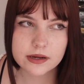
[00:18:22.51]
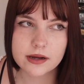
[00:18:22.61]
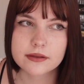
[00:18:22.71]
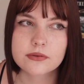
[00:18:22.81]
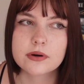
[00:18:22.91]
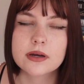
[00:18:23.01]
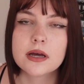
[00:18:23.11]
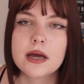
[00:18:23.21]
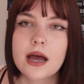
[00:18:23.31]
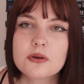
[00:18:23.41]
I thought
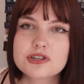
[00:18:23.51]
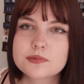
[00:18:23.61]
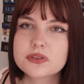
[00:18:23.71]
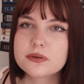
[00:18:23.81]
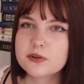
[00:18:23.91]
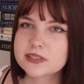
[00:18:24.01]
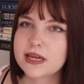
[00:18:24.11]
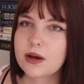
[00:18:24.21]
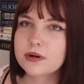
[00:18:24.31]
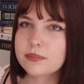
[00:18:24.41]
I'll just put the books here
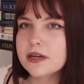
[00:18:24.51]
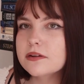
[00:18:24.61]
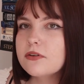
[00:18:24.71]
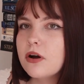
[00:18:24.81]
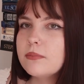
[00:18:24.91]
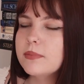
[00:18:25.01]
I want to pick from,